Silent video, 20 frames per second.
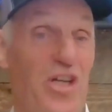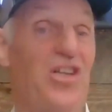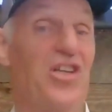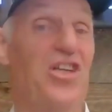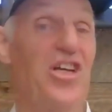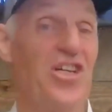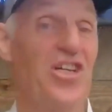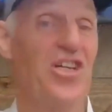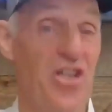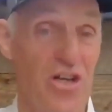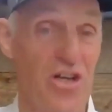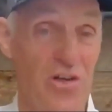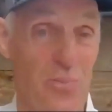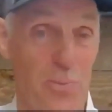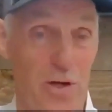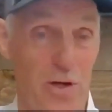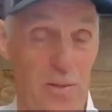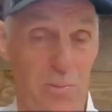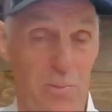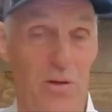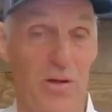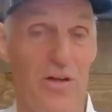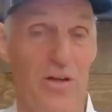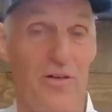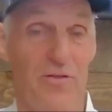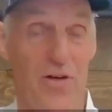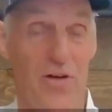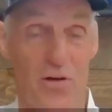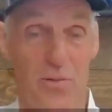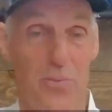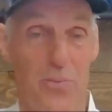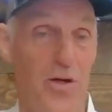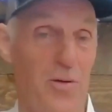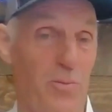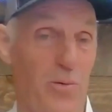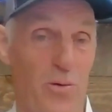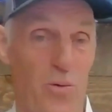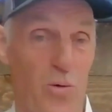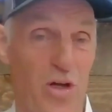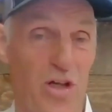can teach other people if other
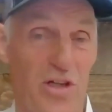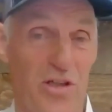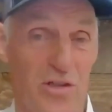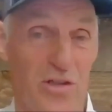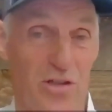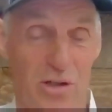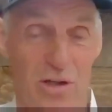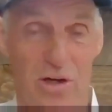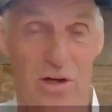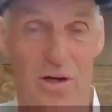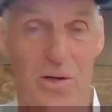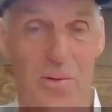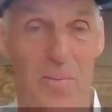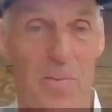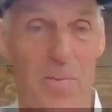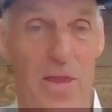people are willing to learn.